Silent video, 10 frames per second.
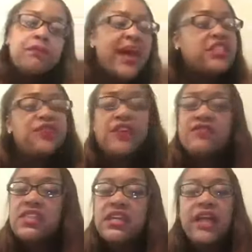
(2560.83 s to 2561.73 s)
Best
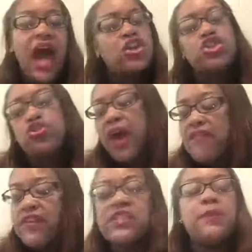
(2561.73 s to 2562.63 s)
$15 you
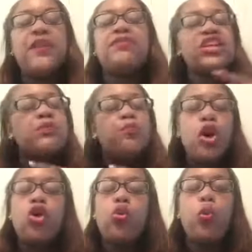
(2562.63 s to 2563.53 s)
ever spend. This
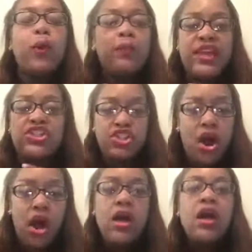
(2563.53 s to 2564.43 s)
book will bless
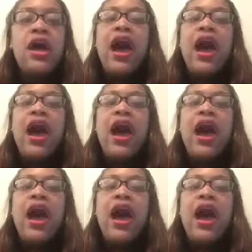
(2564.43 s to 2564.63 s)
y'all.